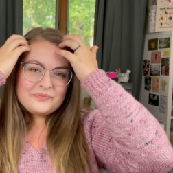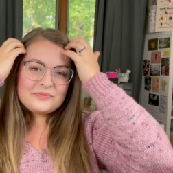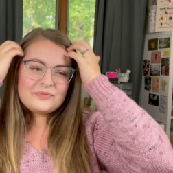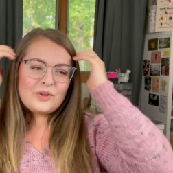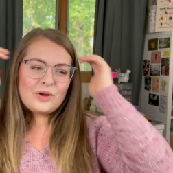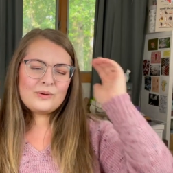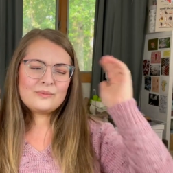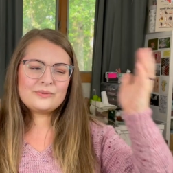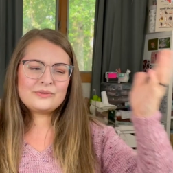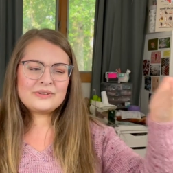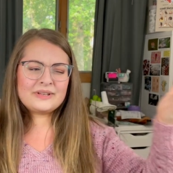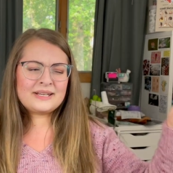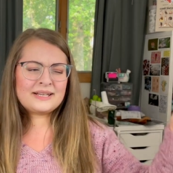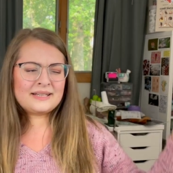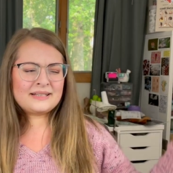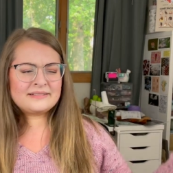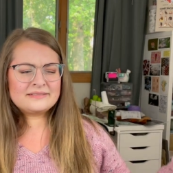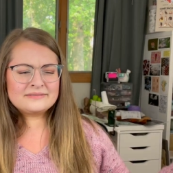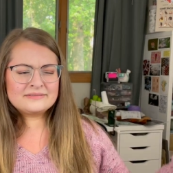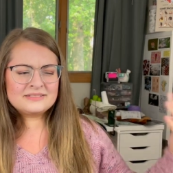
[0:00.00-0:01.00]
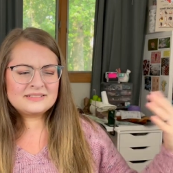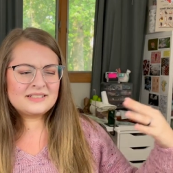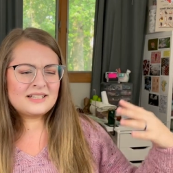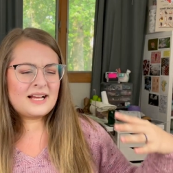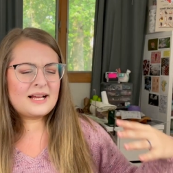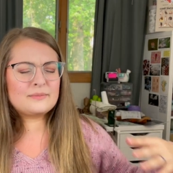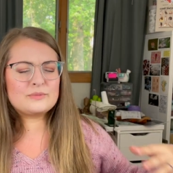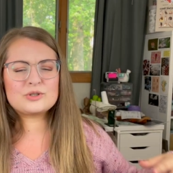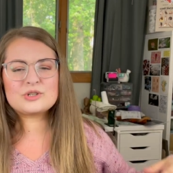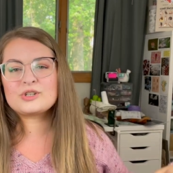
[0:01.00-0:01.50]
hopefully,
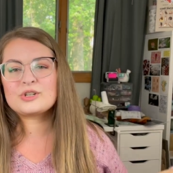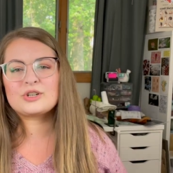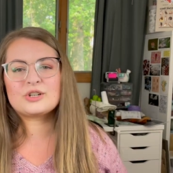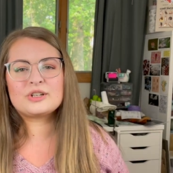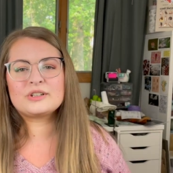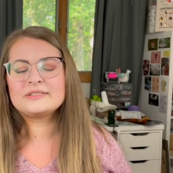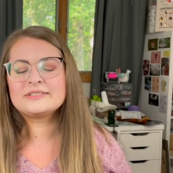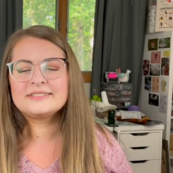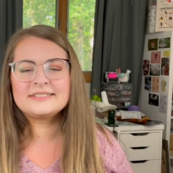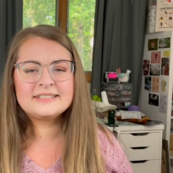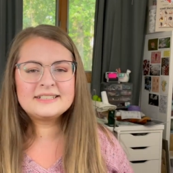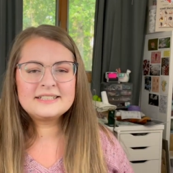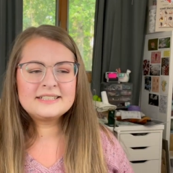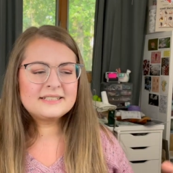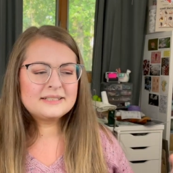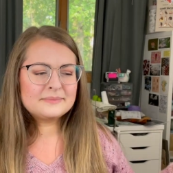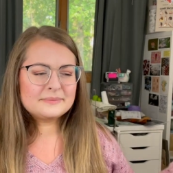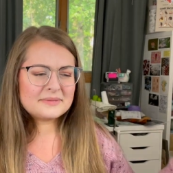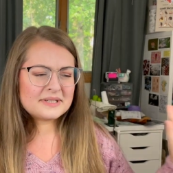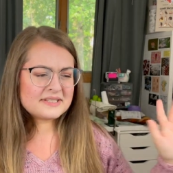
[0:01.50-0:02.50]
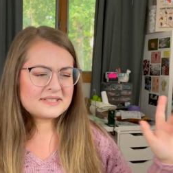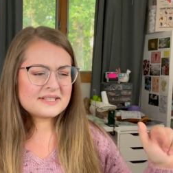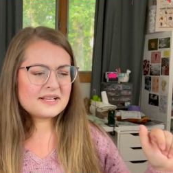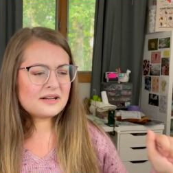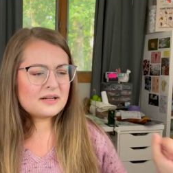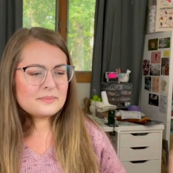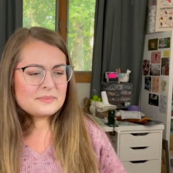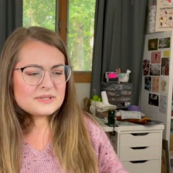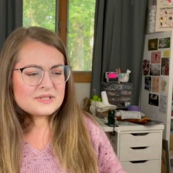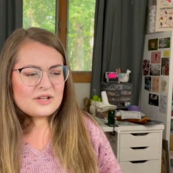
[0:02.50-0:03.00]
I'm sure my
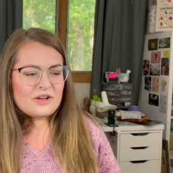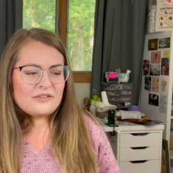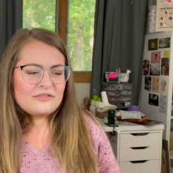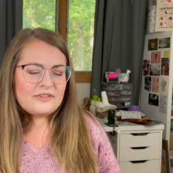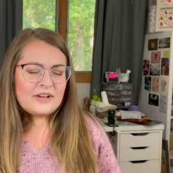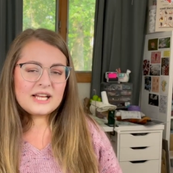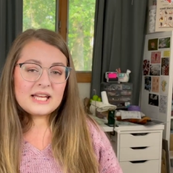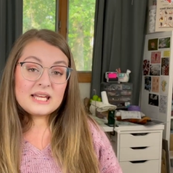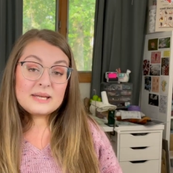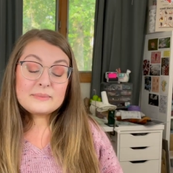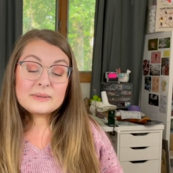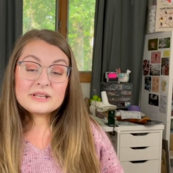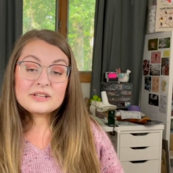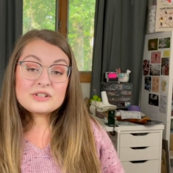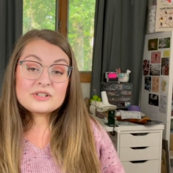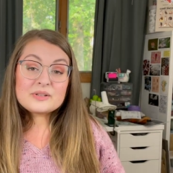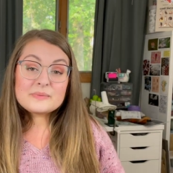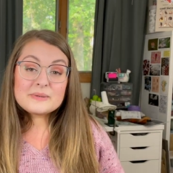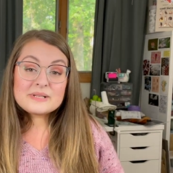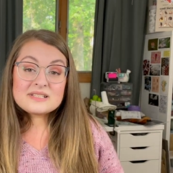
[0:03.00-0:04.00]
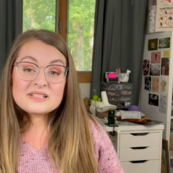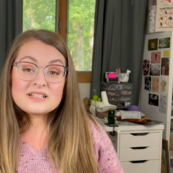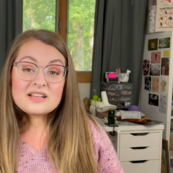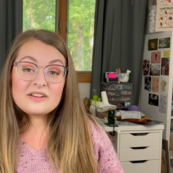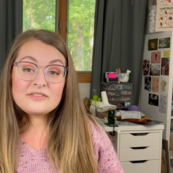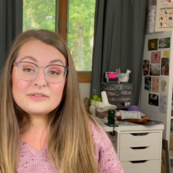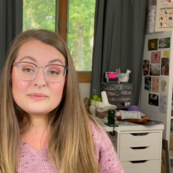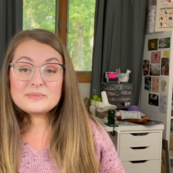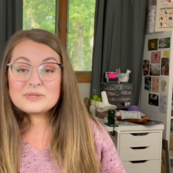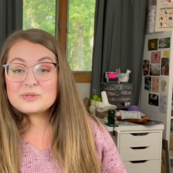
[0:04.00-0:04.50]
setup is all funky, but there's been
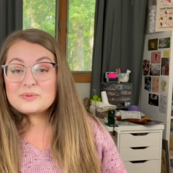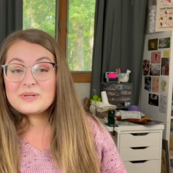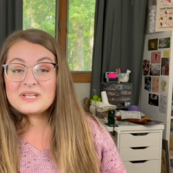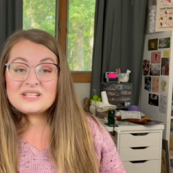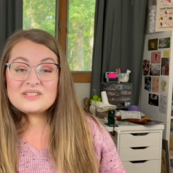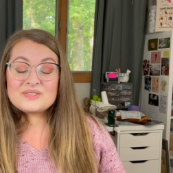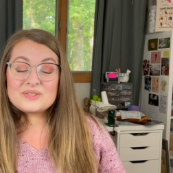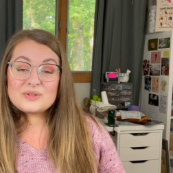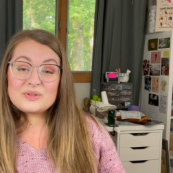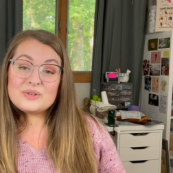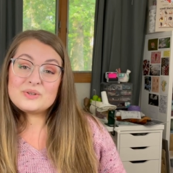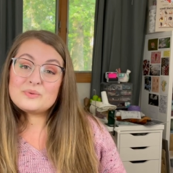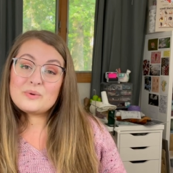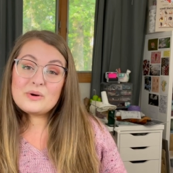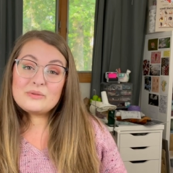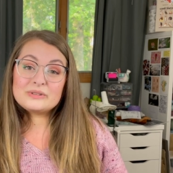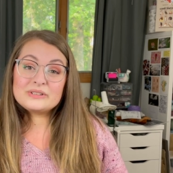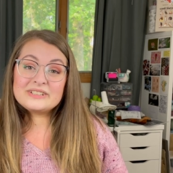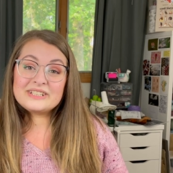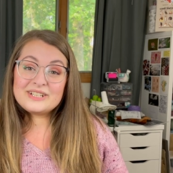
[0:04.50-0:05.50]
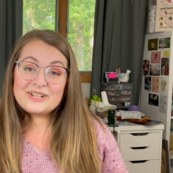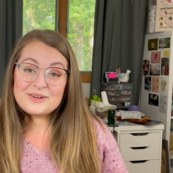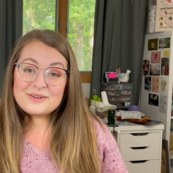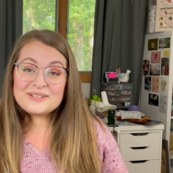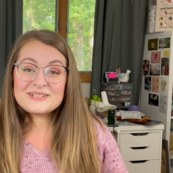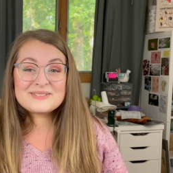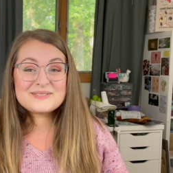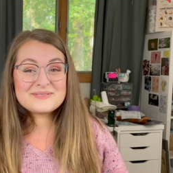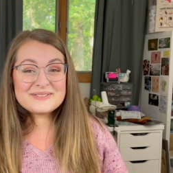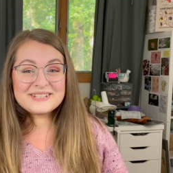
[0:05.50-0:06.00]
stuff in between, so you won't really
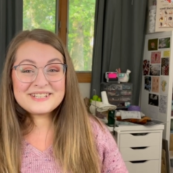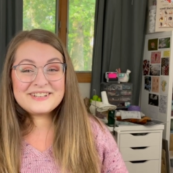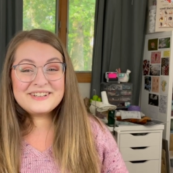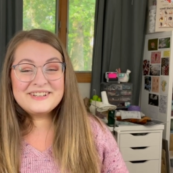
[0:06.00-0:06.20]
notice, will you?